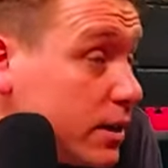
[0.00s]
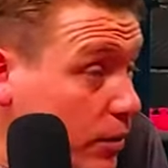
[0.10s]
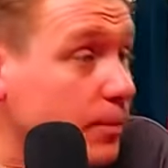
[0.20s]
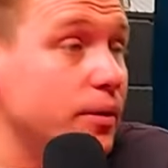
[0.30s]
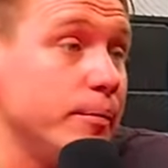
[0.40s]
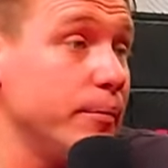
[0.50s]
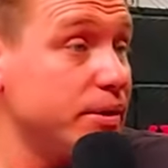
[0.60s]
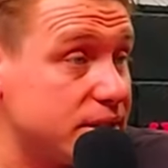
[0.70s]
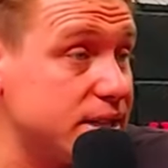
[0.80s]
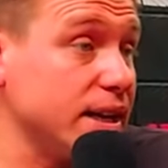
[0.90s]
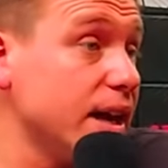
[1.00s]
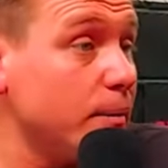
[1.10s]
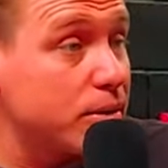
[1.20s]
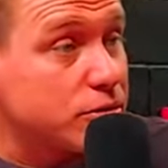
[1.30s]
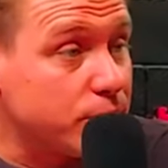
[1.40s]
like okay. I'm, I'm, on the sick
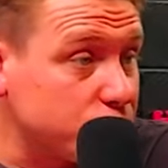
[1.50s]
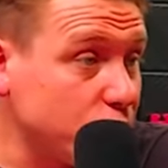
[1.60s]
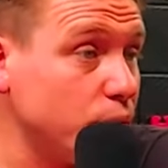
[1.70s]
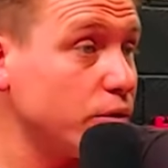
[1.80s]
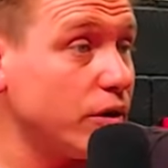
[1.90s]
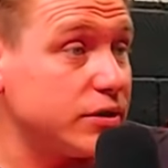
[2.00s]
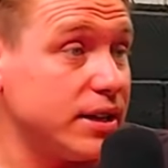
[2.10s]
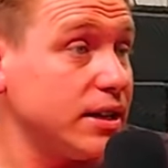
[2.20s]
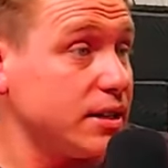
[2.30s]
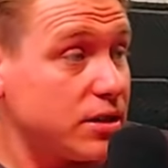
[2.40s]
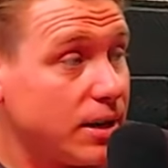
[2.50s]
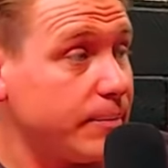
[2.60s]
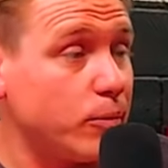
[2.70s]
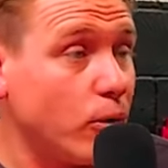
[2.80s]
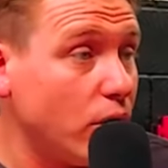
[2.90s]
now because of my shoulder. I was like, they're
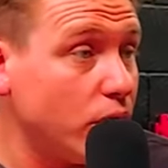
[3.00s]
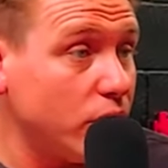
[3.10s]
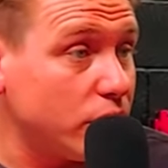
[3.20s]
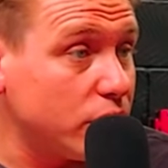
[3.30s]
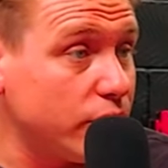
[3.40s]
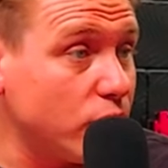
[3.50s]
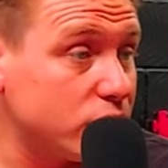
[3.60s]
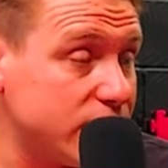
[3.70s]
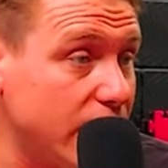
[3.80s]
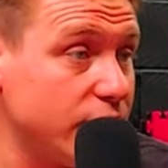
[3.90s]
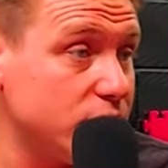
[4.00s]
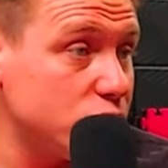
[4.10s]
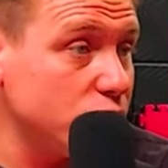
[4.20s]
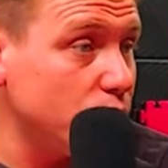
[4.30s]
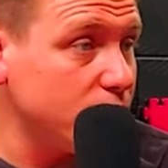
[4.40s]
telling me what, look, you've got a tear in
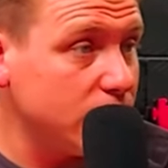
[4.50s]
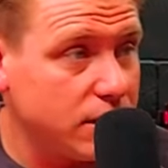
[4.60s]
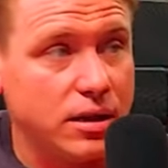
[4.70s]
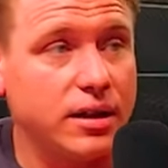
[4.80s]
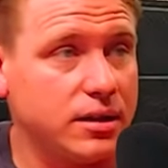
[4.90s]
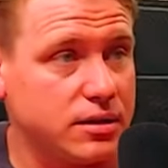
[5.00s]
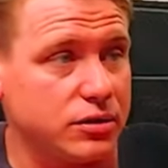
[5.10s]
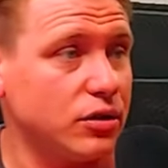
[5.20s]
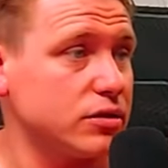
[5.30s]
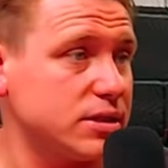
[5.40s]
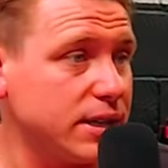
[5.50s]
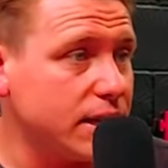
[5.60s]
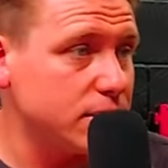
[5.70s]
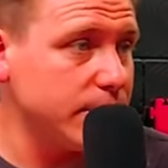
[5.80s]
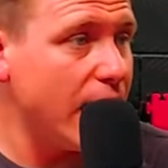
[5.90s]
your shoulder. They, they, the doctor's
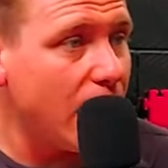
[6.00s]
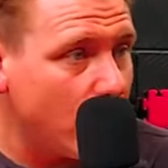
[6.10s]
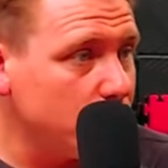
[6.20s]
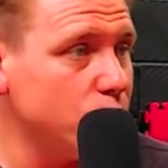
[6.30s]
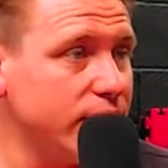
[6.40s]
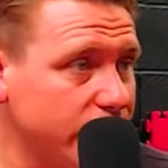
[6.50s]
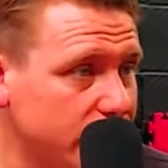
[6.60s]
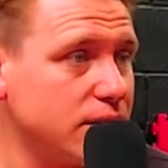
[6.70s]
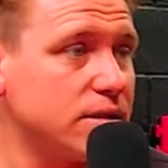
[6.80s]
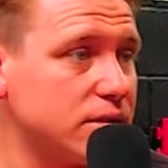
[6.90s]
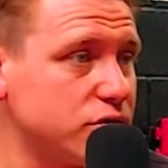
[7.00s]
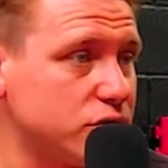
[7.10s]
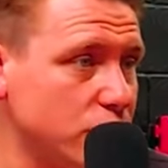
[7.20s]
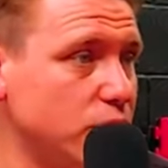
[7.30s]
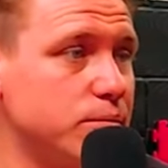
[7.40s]
saying to me, how are you lifting
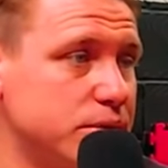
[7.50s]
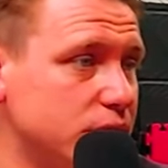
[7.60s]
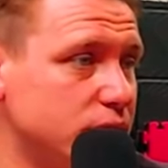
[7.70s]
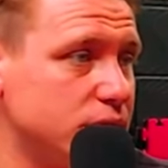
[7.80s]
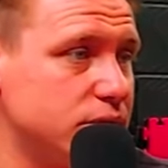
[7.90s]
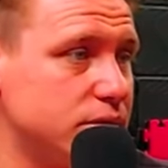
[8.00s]
tubes and